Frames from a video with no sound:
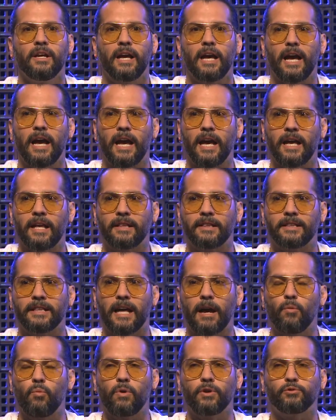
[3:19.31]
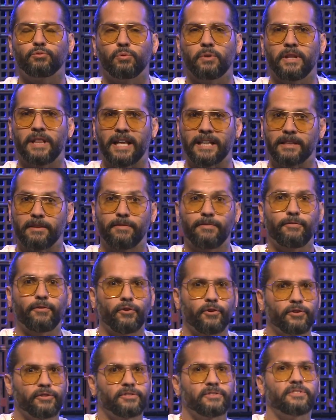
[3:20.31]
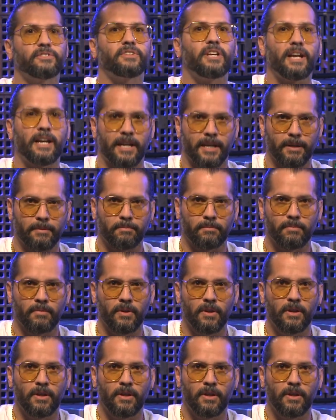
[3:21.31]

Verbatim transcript: and that was really like the first time